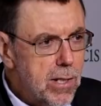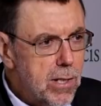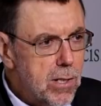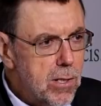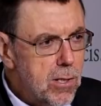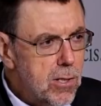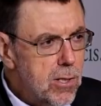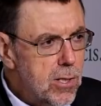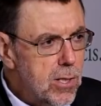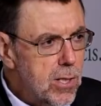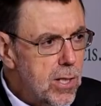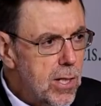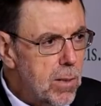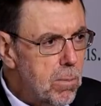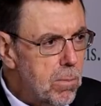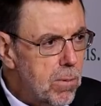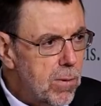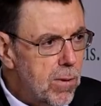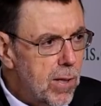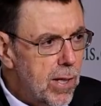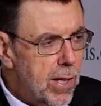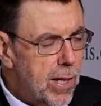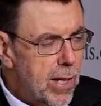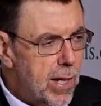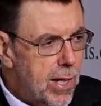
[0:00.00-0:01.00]
a deep
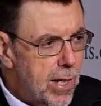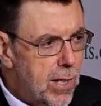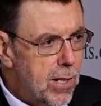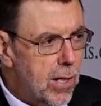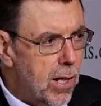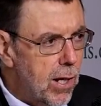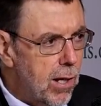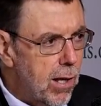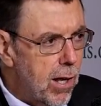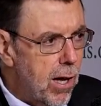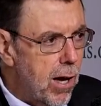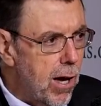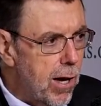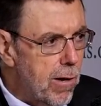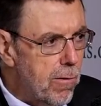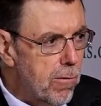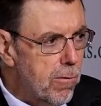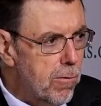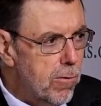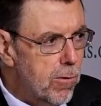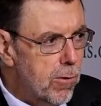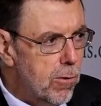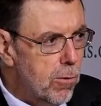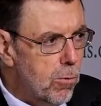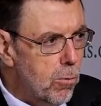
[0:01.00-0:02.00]
inner life
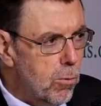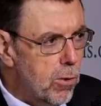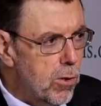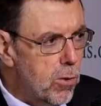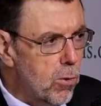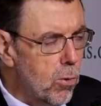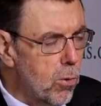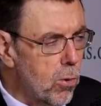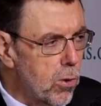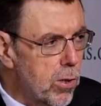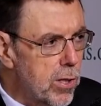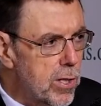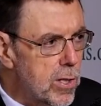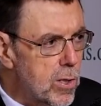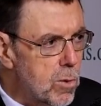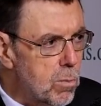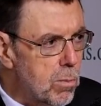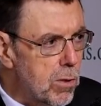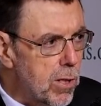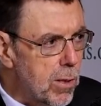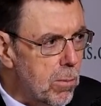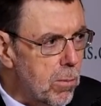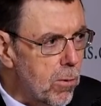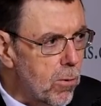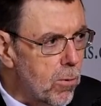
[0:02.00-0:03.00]
with all these
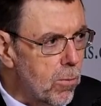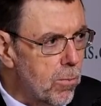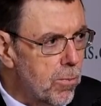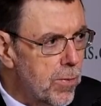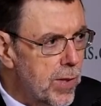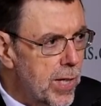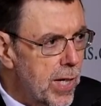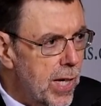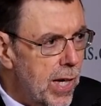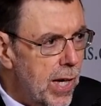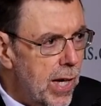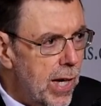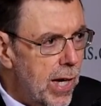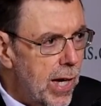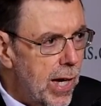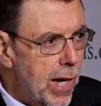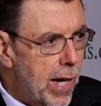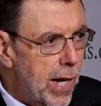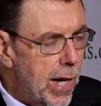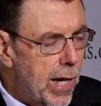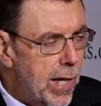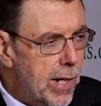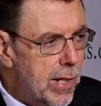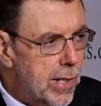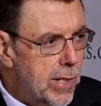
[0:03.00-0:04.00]
people.
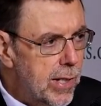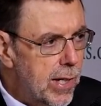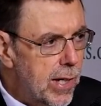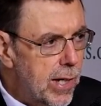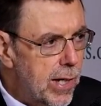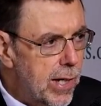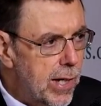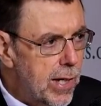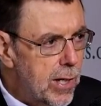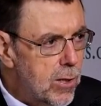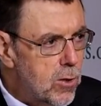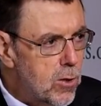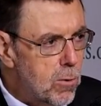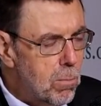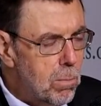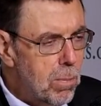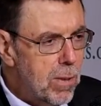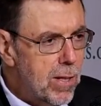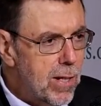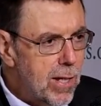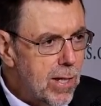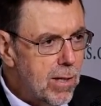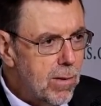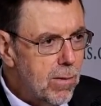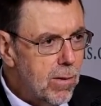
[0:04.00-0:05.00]
And it's a
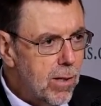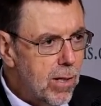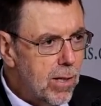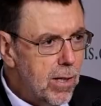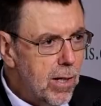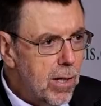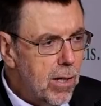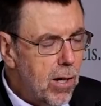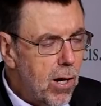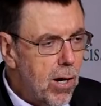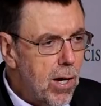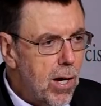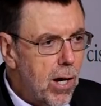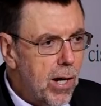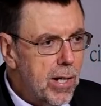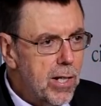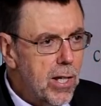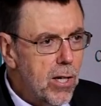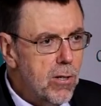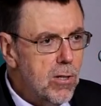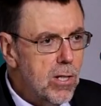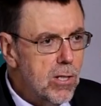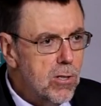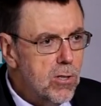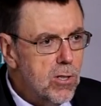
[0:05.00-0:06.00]
pity. I
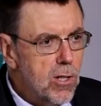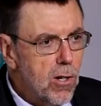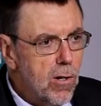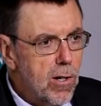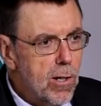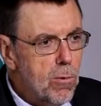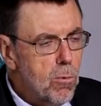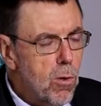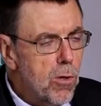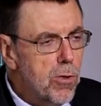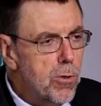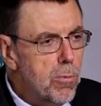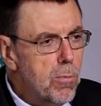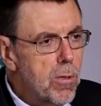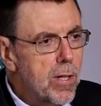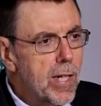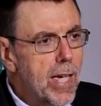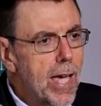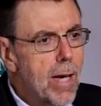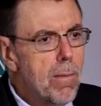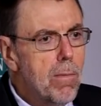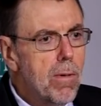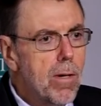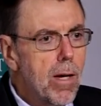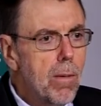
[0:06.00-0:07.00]
don't necessarily want them to
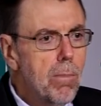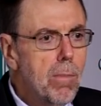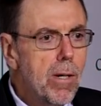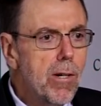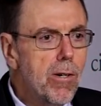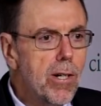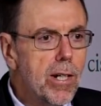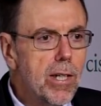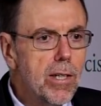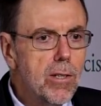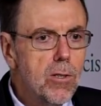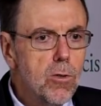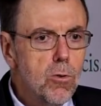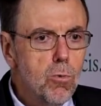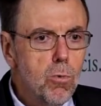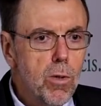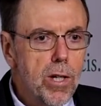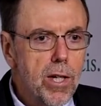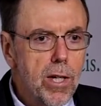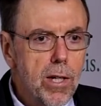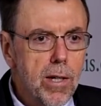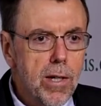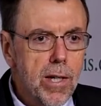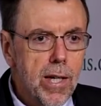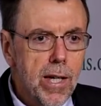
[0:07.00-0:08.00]
become Americans
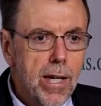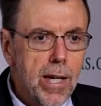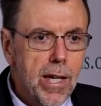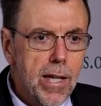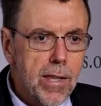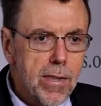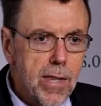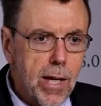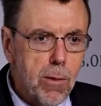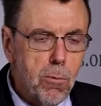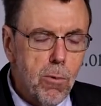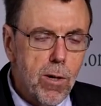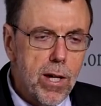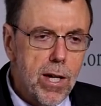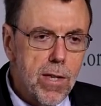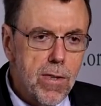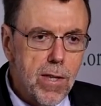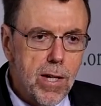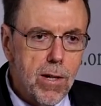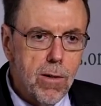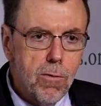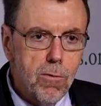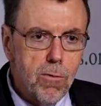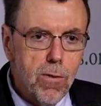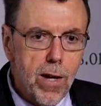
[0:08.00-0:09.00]
where they wear
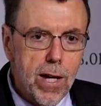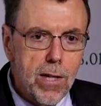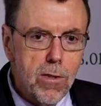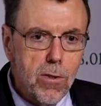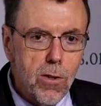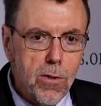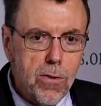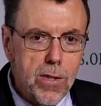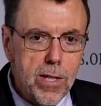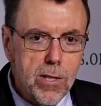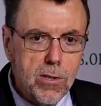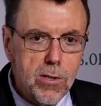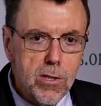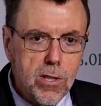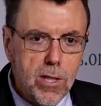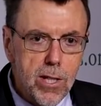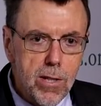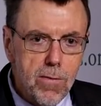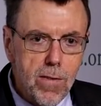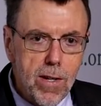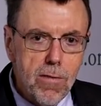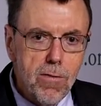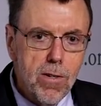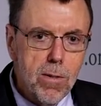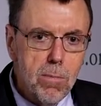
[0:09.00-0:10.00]
their faith on their
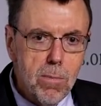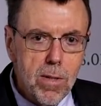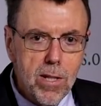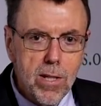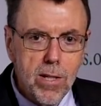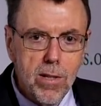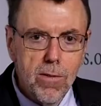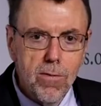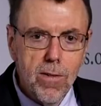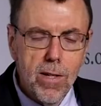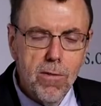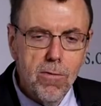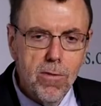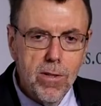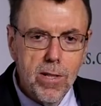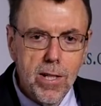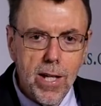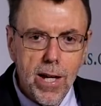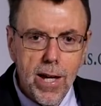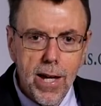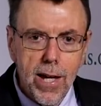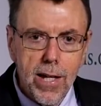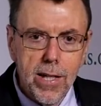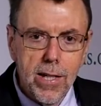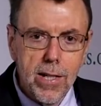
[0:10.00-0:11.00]
sleeve every minute of every
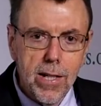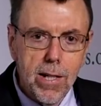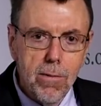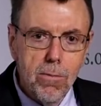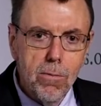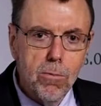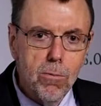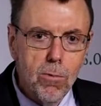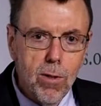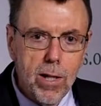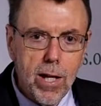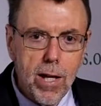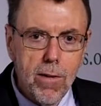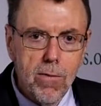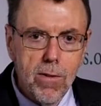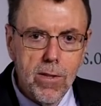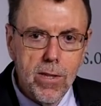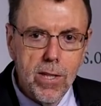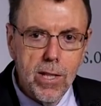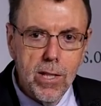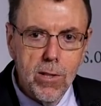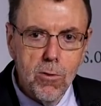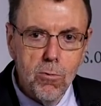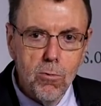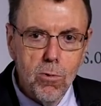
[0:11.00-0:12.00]
day and
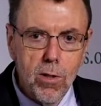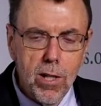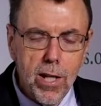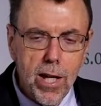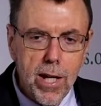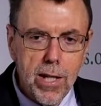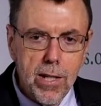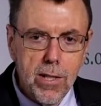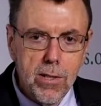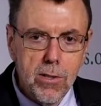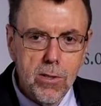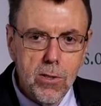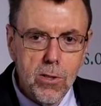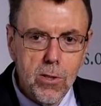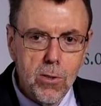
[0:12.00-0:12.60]
everything is related